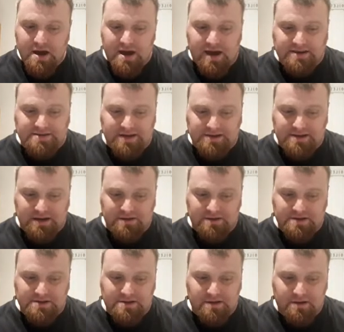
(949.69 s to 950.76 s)
as detailed in the
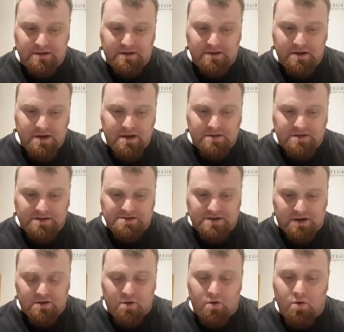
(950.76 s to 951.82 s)
saga
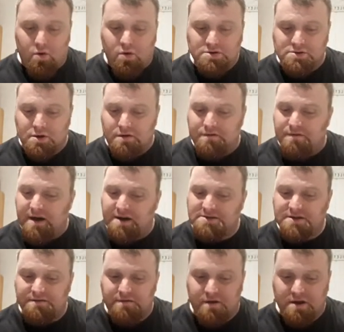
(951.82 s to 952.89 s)
also affects
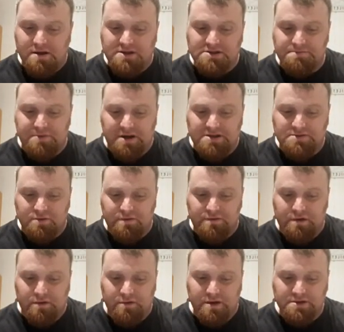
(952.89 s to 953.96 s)
friendly Space Wolf
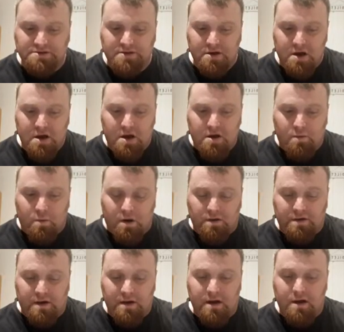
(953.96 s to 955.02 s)
units while
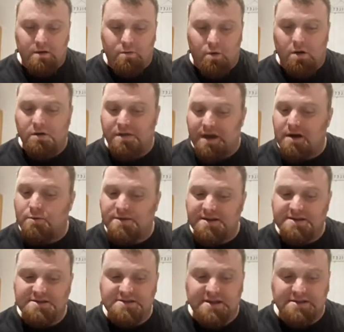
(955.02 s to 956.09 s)
they are
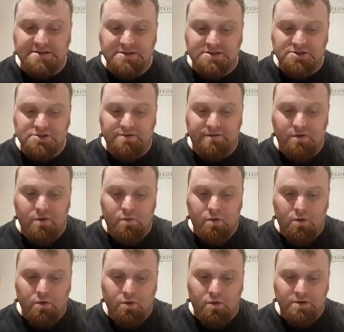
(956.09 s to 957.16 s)
within 6 inches of your
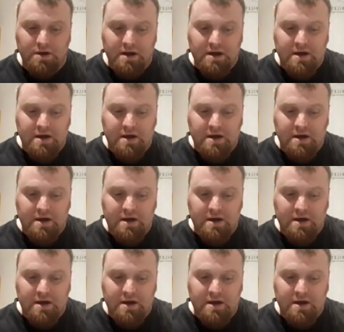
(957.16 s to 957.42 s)
Warlord.